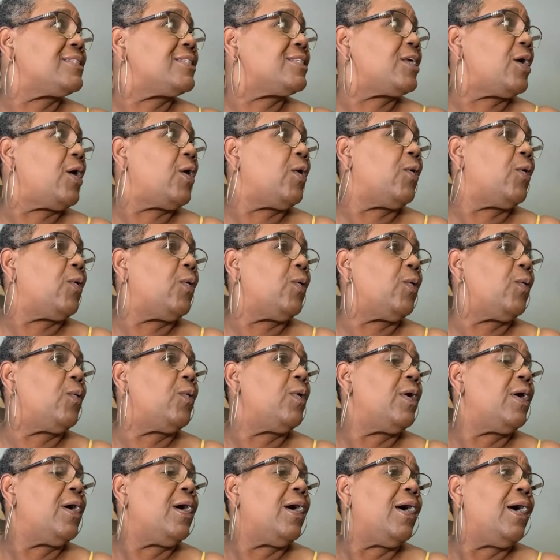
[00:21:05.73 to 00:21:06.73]
So
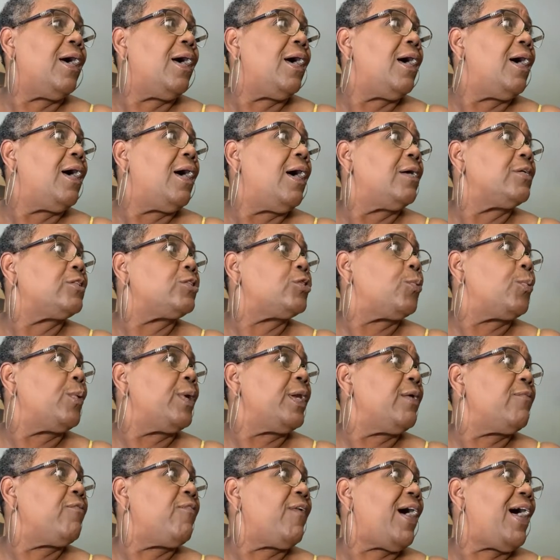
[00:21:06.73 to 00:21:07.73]

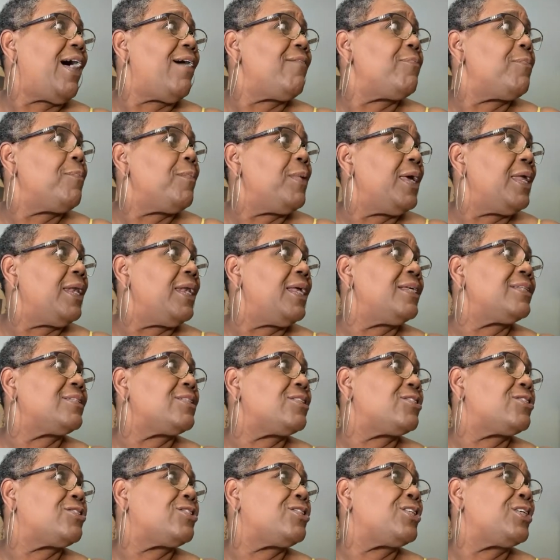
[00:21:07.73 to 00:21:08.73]
25
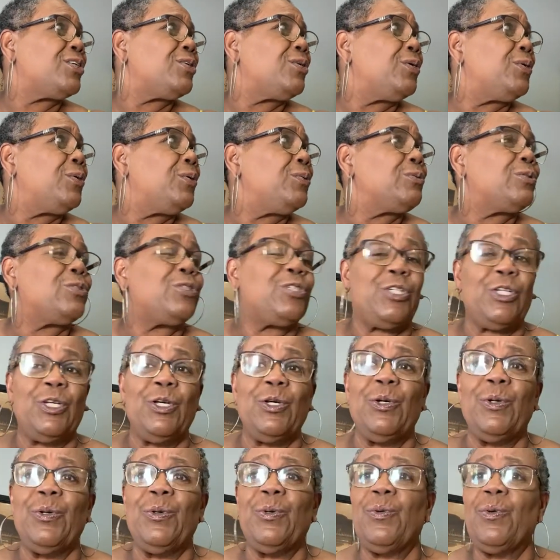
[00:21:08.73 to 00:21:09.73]
minutes to
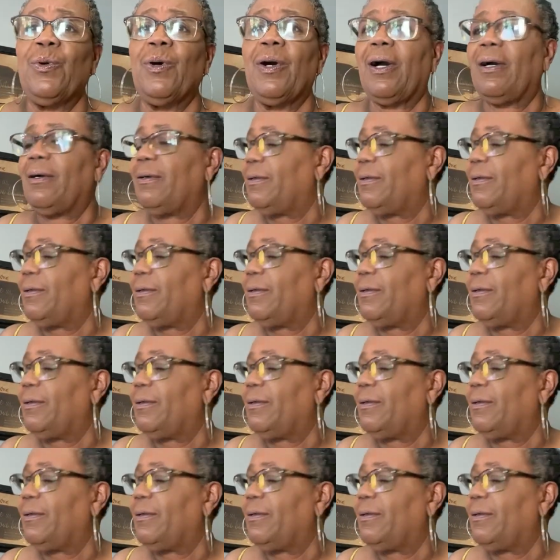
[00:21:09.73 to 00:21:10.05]
2.